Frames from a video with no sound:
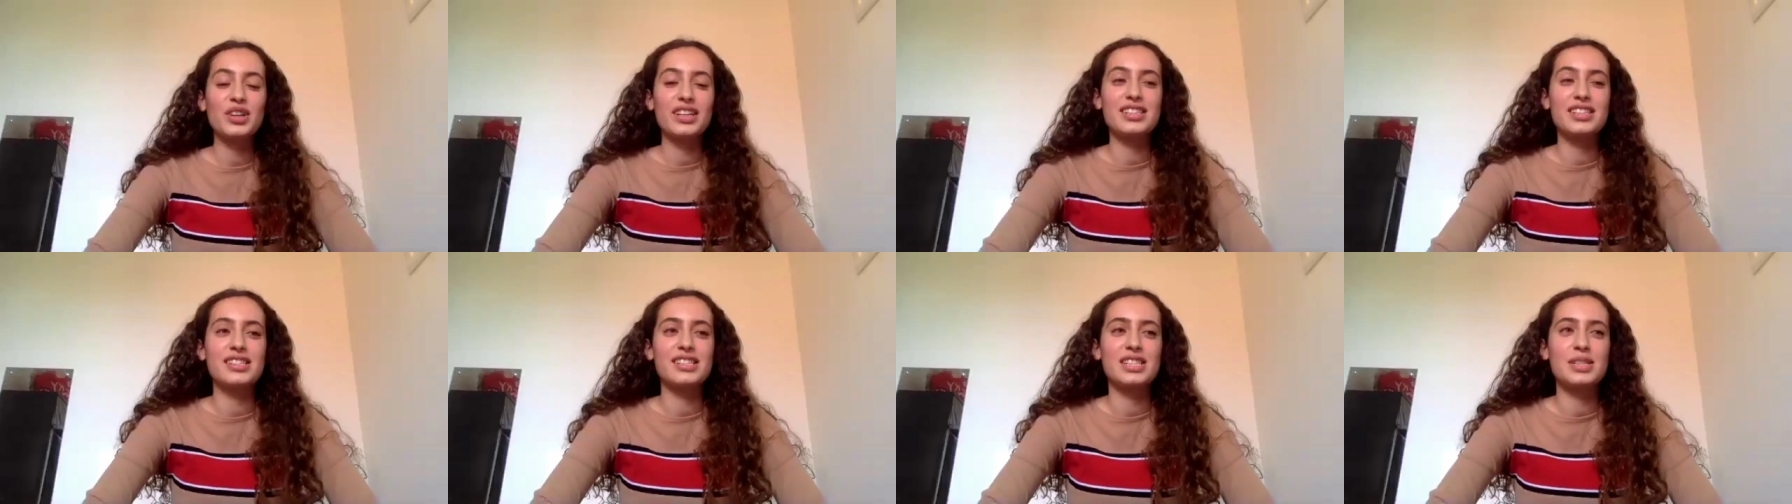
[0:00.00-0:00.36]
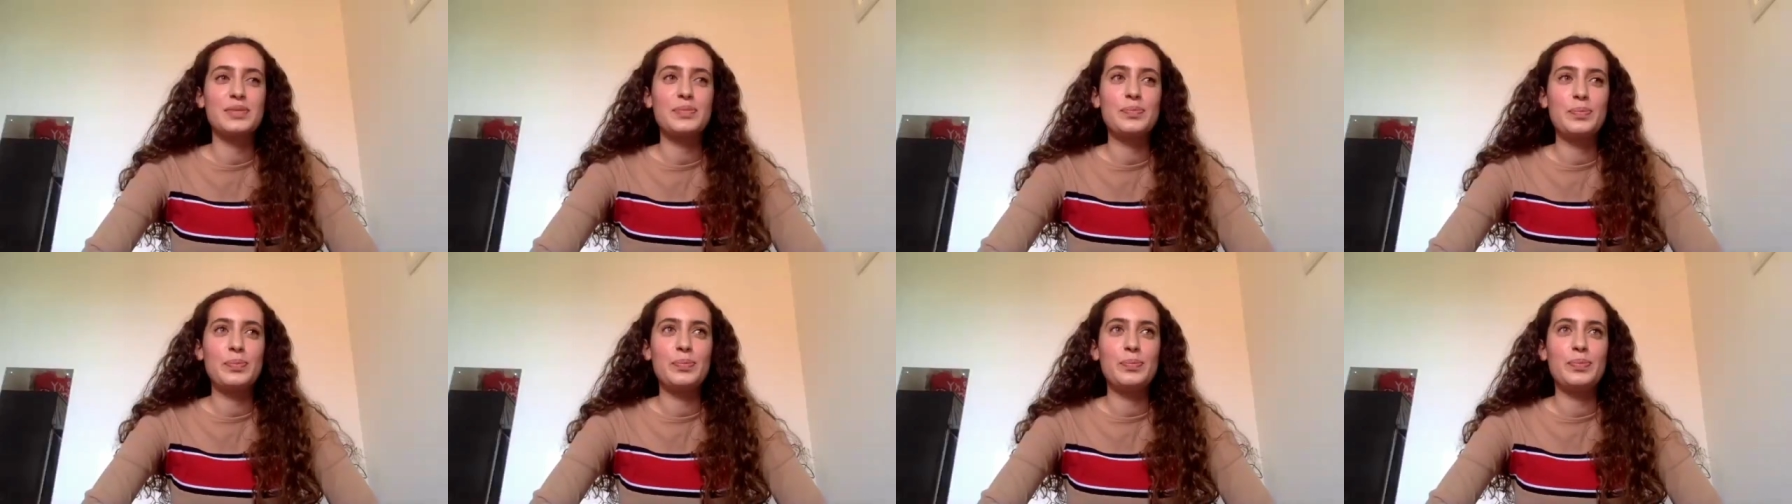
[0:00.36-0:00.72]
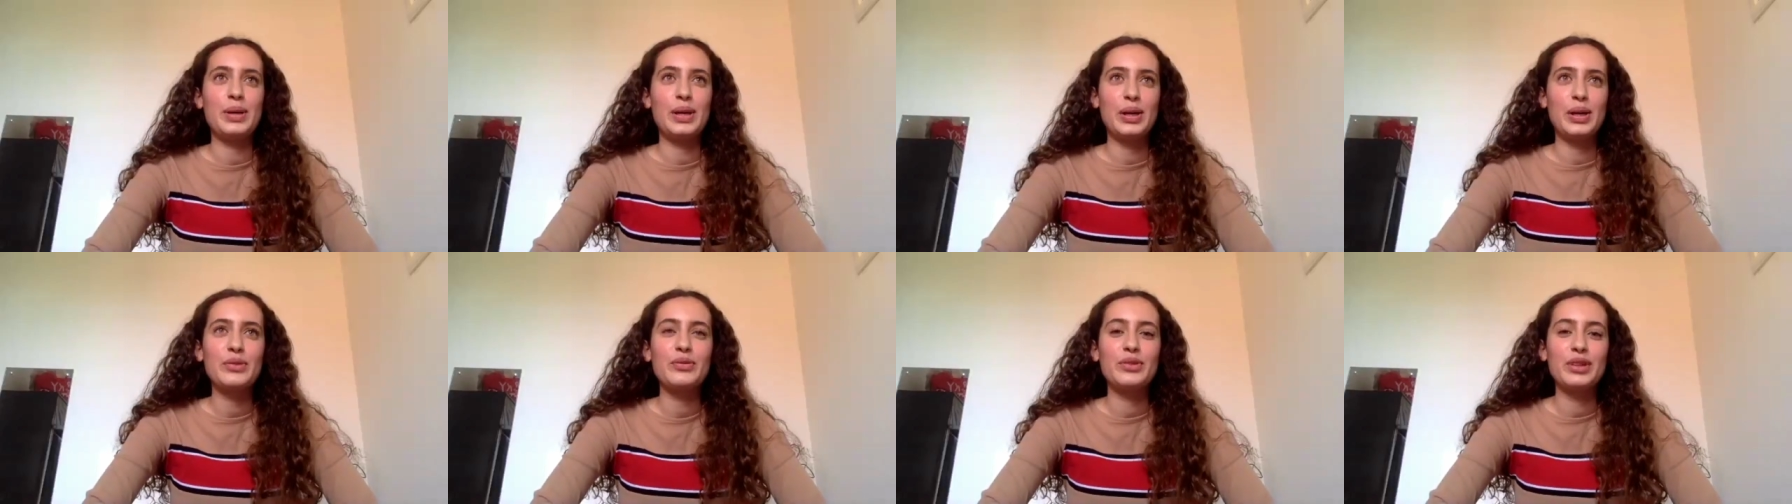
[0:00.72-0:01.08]
is is
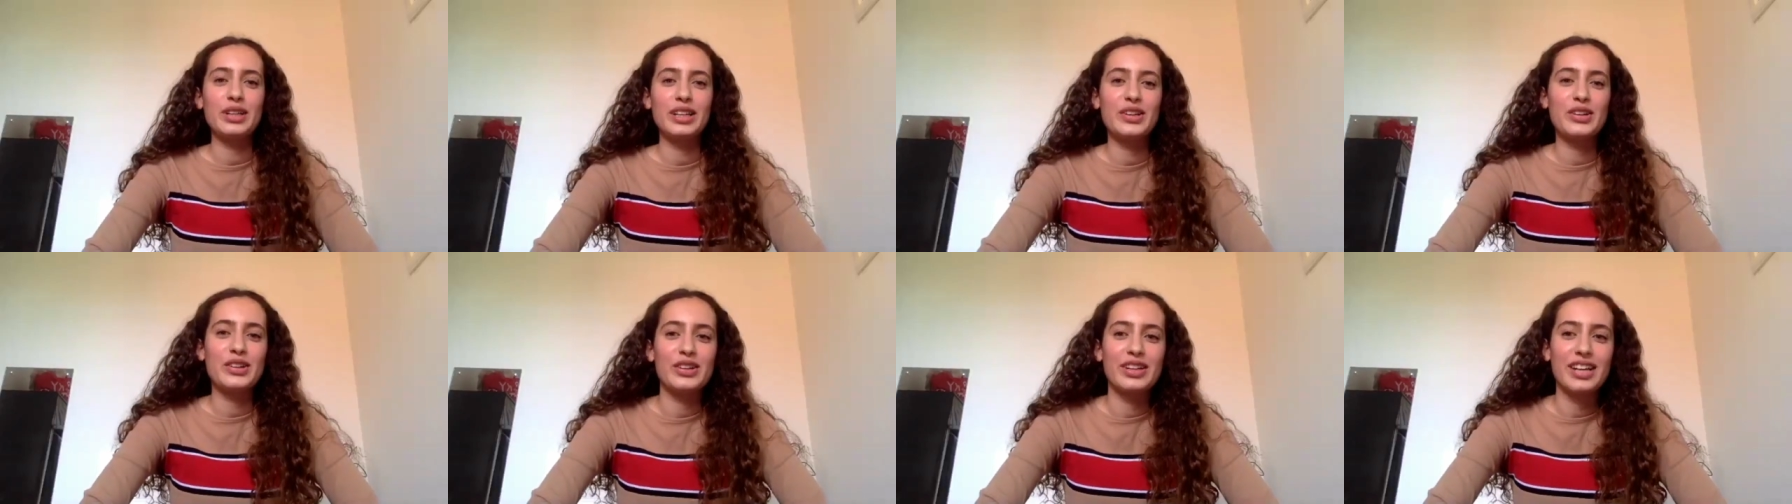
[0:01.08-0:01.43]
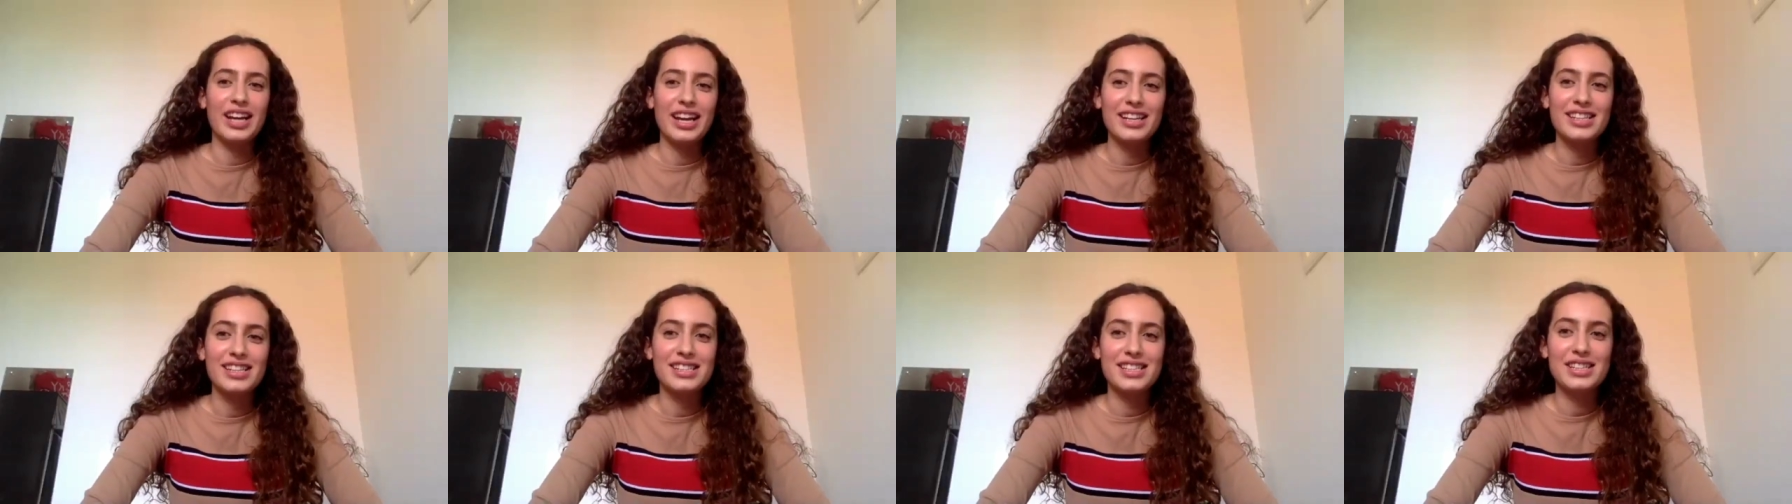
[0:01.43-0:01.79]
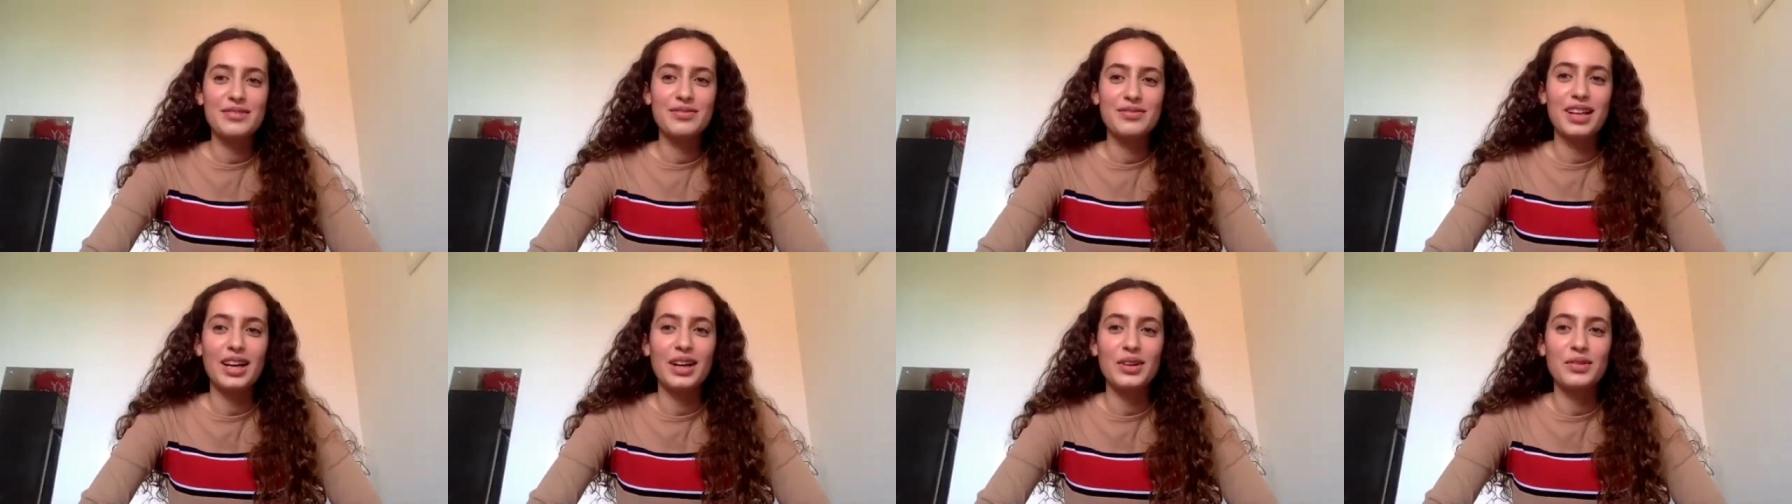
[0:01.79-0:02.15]
being really
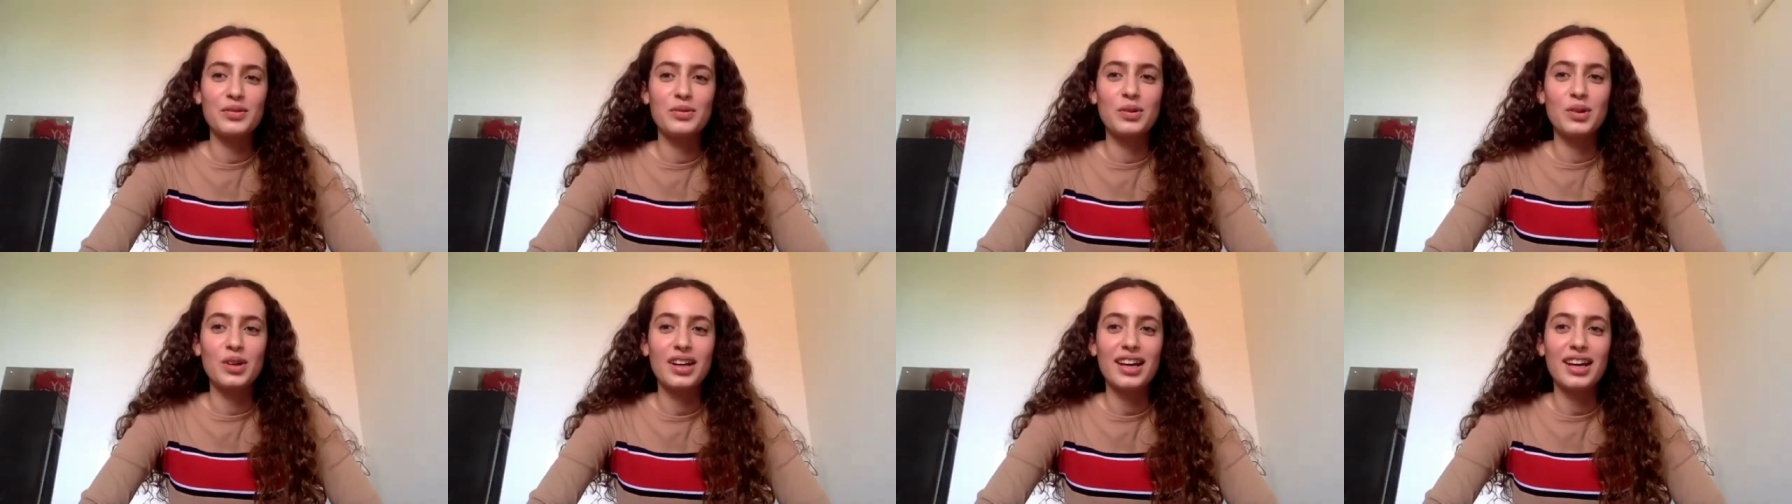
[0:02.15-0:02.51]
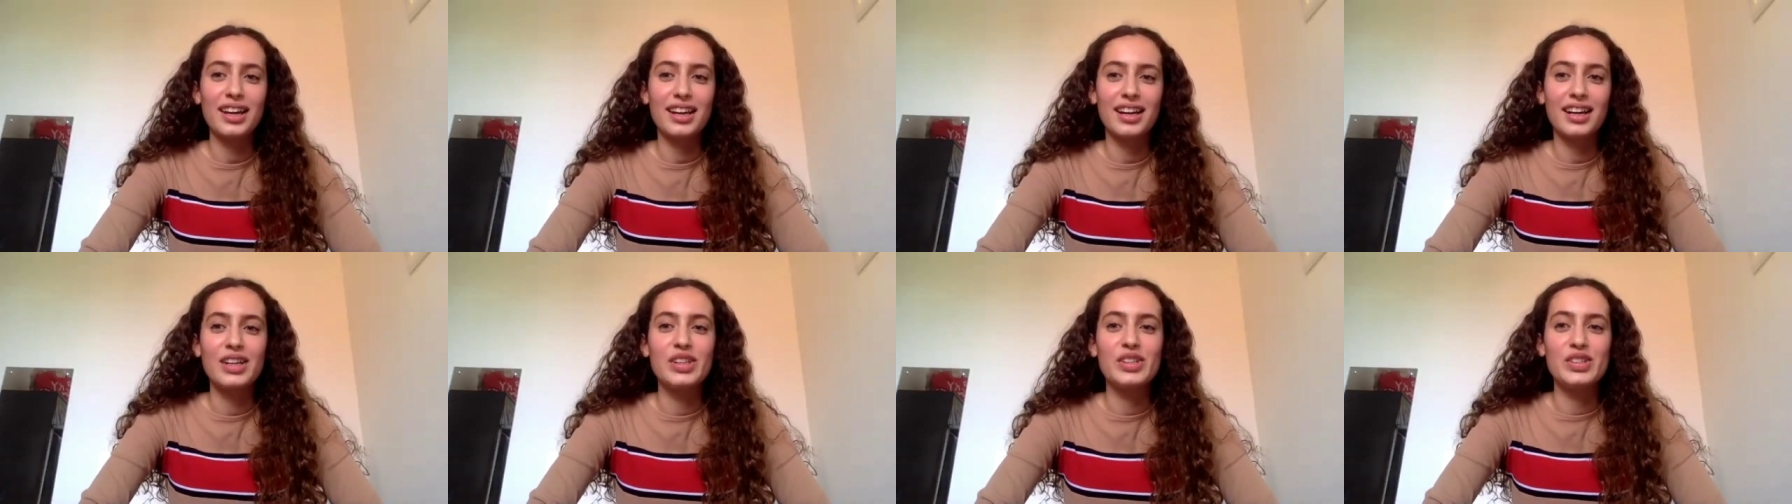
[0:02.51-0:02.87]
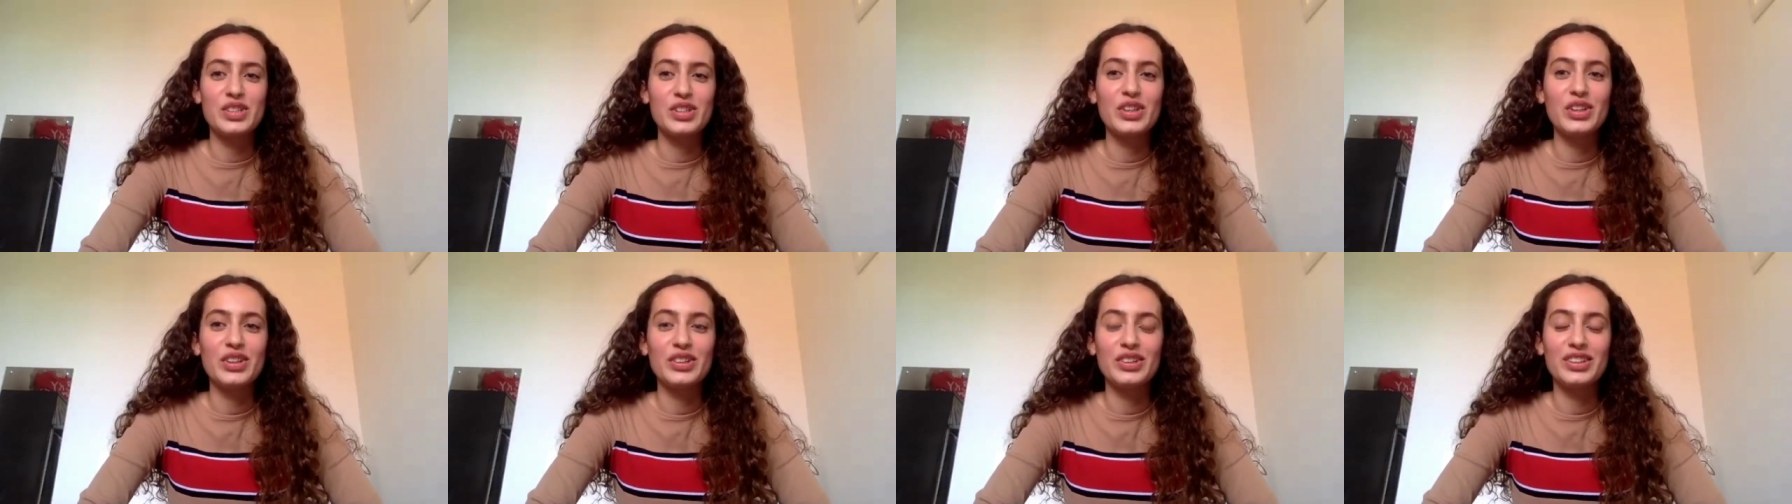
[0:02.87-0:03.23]
creative like what can i do